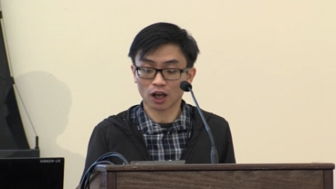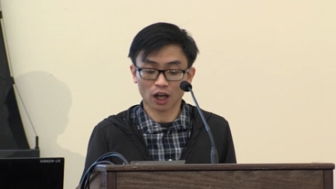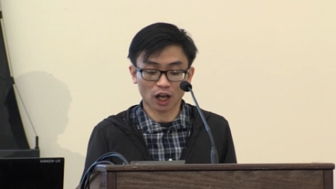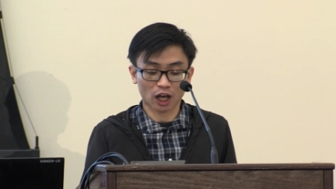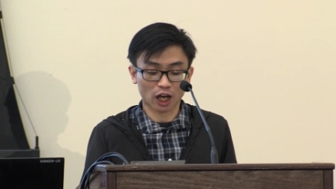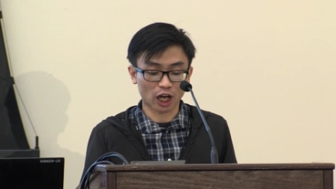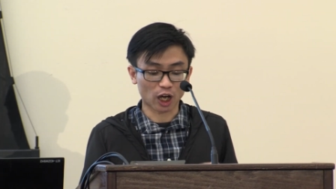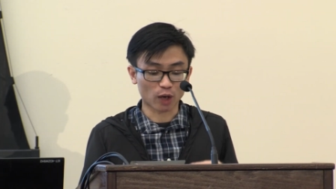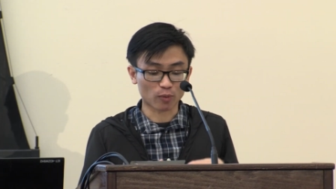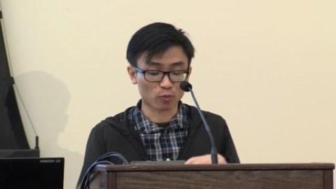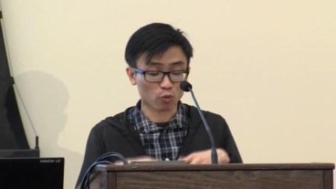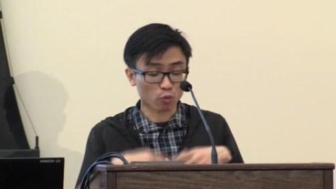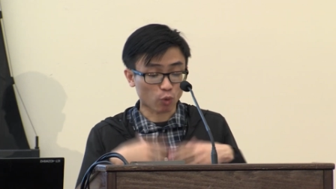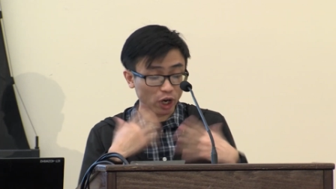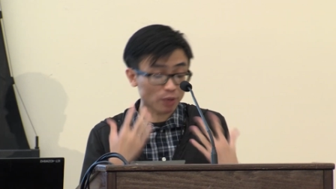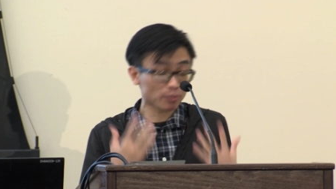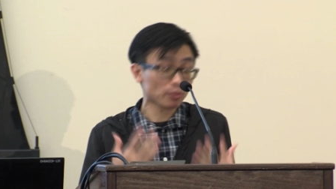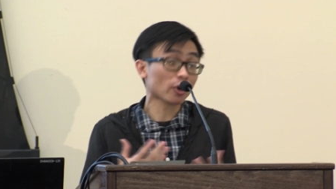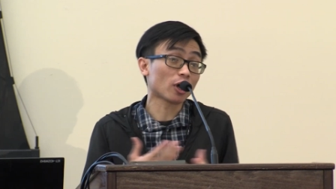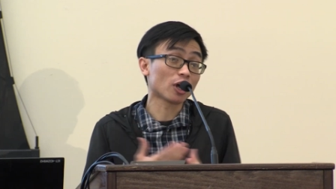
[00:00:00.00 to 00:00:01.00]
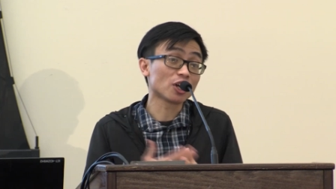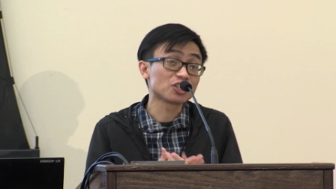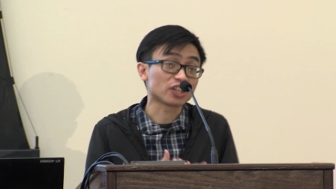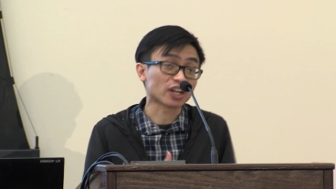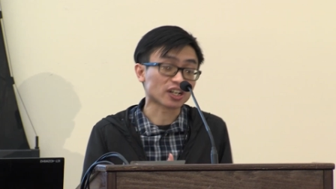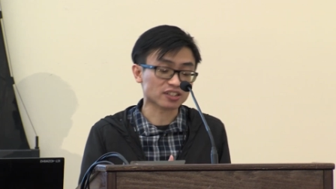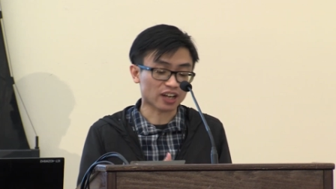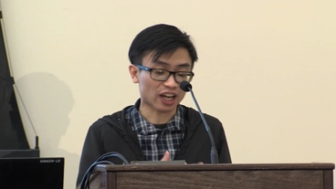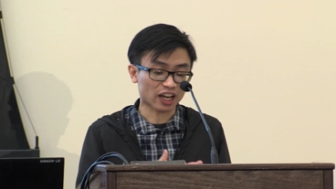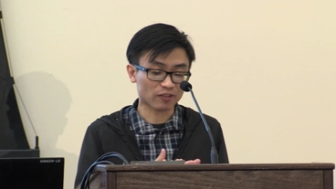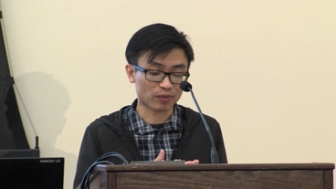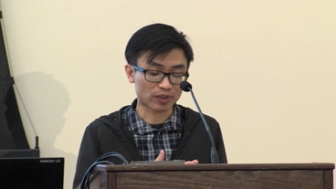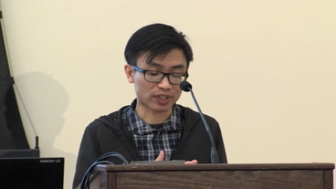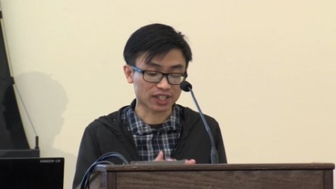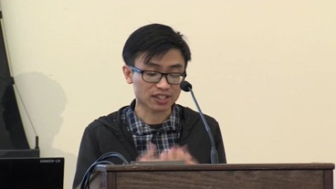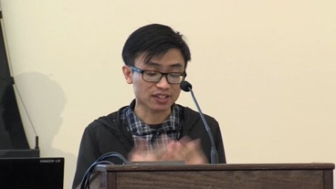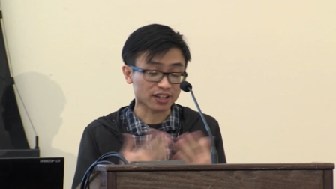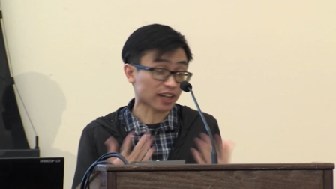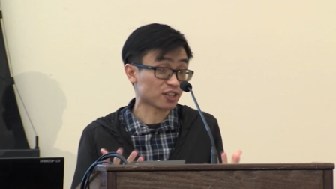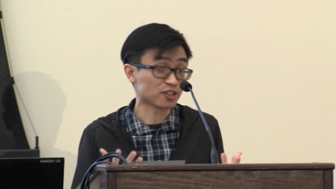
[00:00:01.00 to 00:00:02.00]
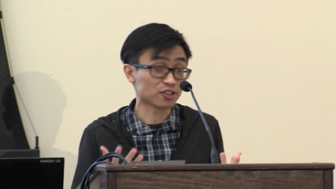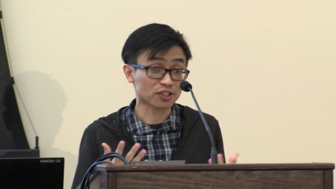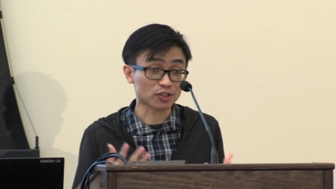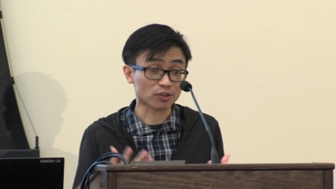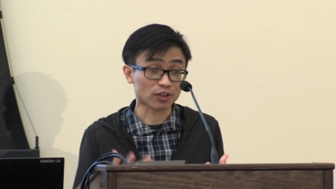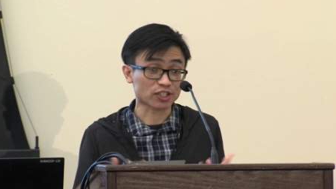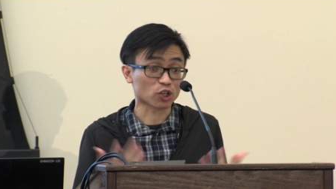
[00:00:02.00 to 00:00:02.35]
Um, one project I've been assigned to as a